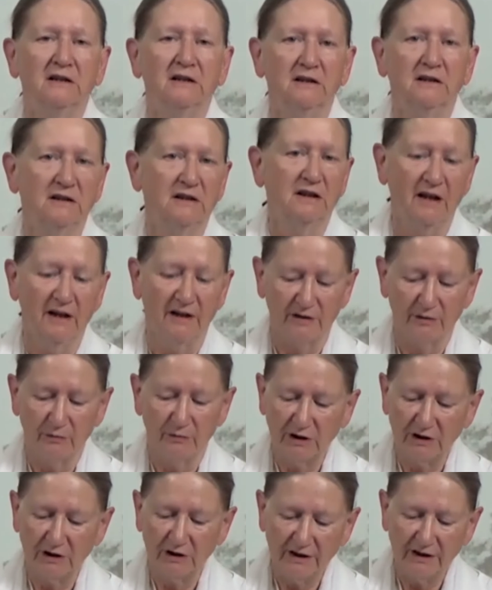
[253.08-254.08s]
neither
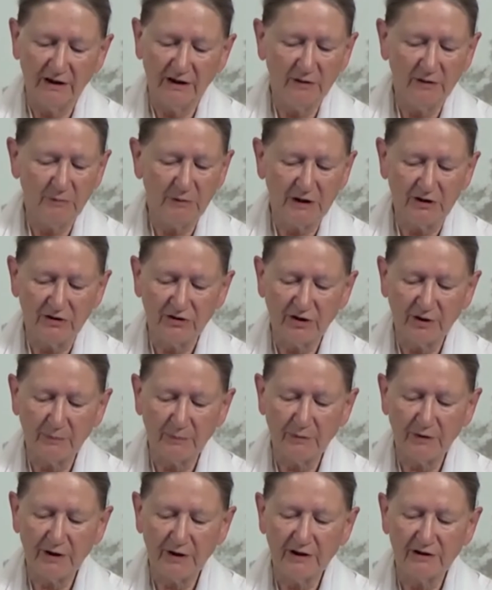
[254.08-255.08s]
will he be
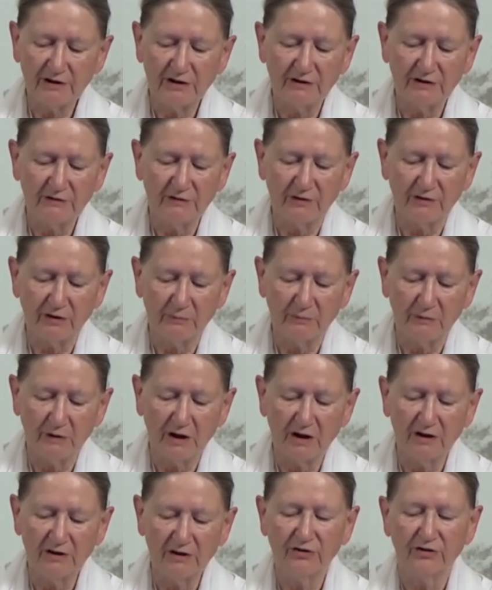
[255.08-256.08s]
separated from
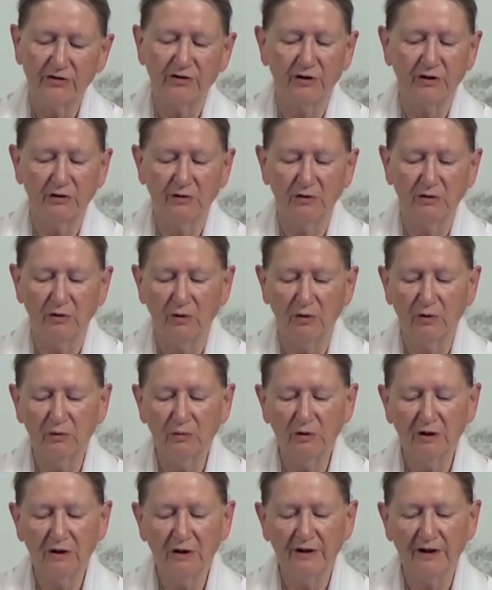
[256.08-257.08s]
us, nor
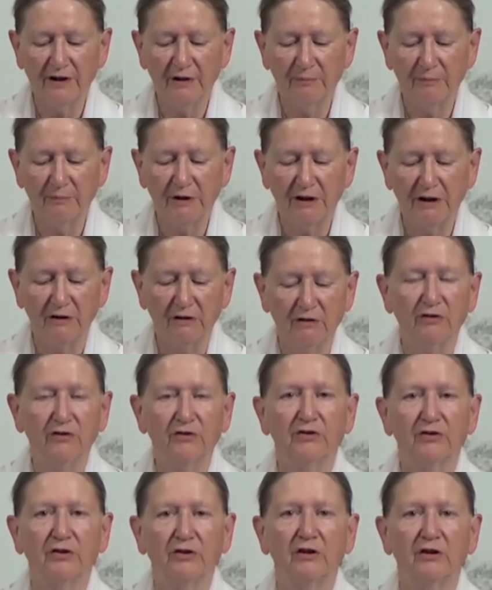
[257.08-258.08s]
will there be
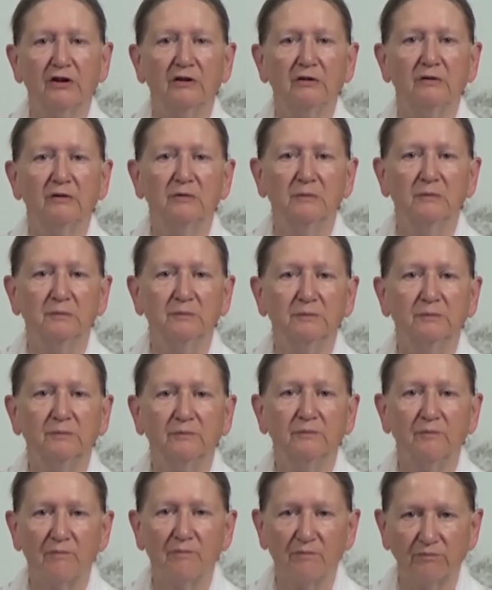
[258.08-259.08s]
sorrow.
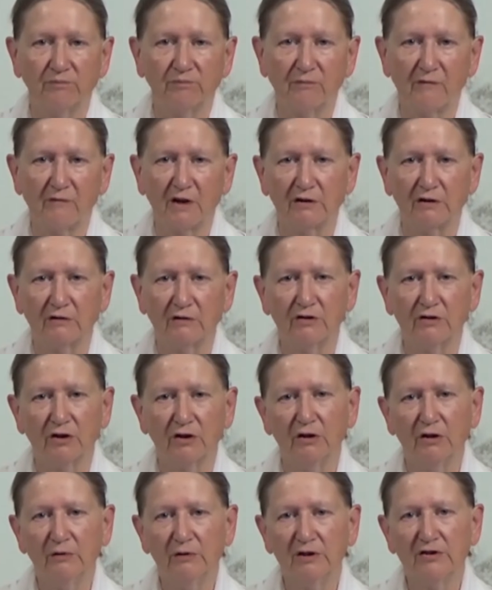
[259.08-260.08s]

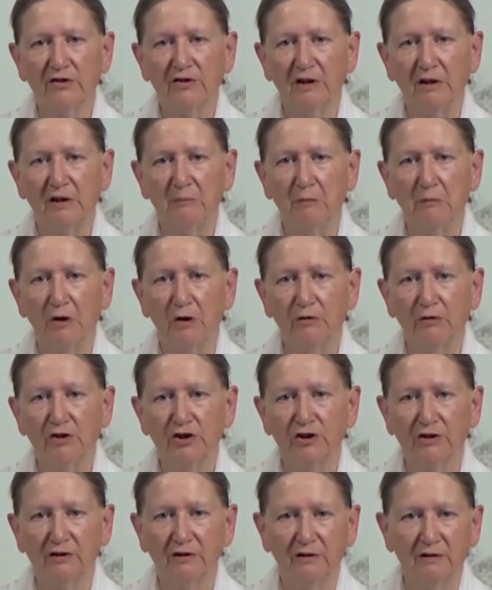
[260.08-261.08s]
Sorrow is an
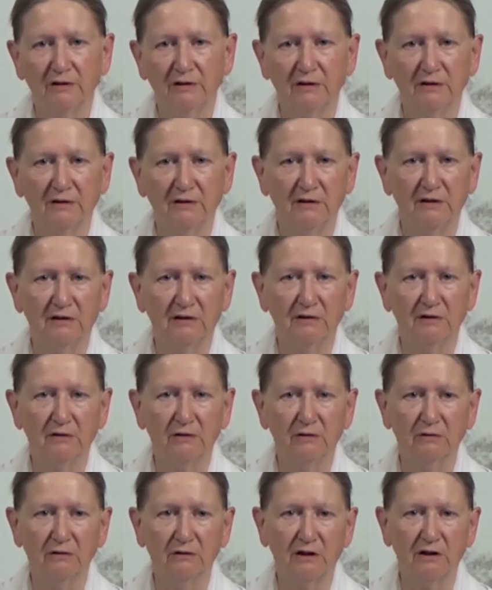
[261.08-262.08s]
emotion, and
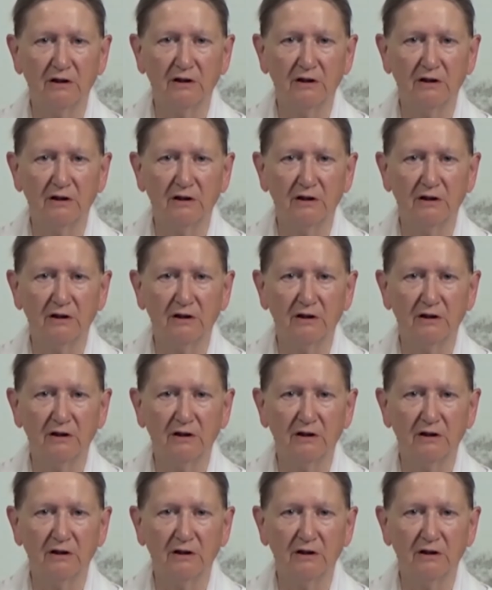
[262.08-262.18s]
dukh,